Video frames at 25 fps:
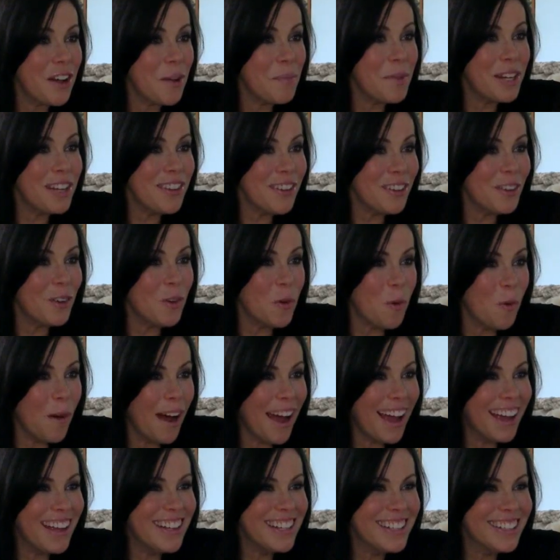I mean, not
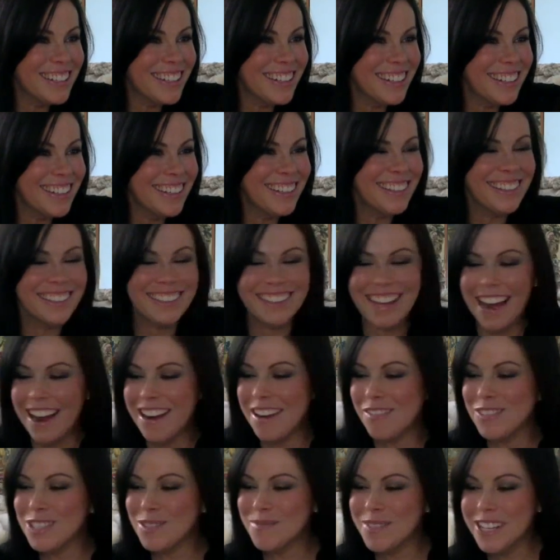always.
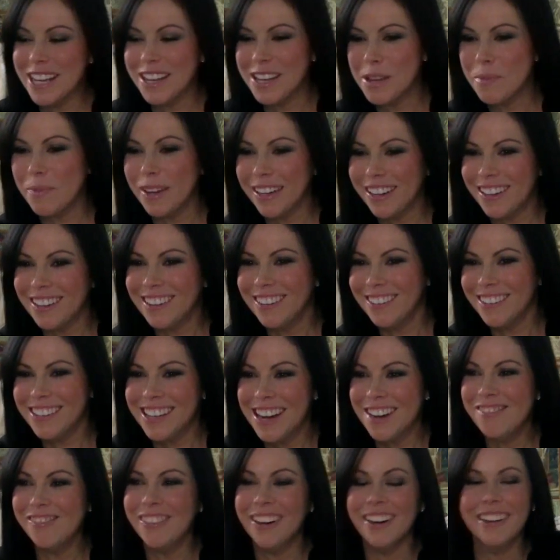Can't have somebody at your beck and call,
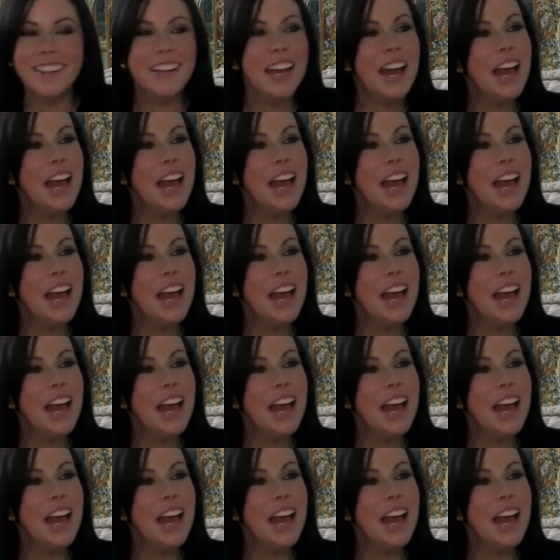come on.